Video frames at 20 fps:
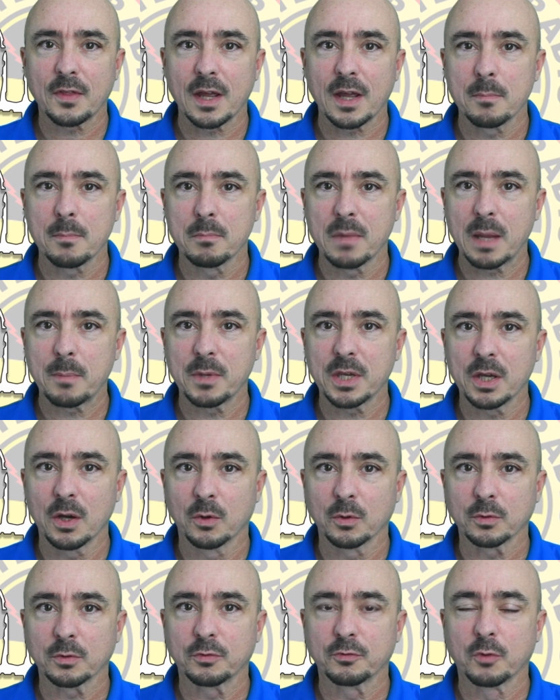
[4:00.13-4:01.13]
that maybe
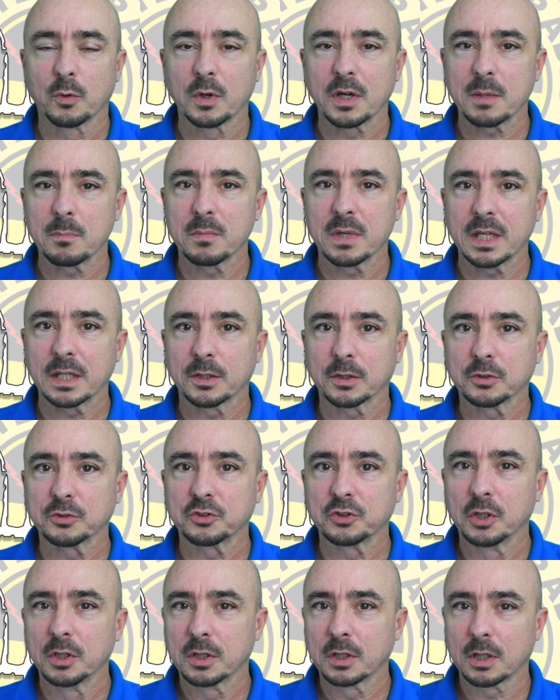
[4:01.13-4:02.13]
on forty
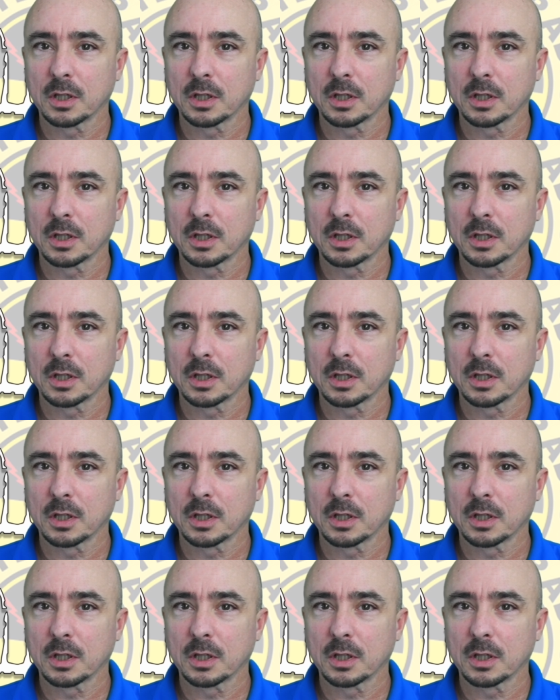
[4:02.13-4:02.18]
meters,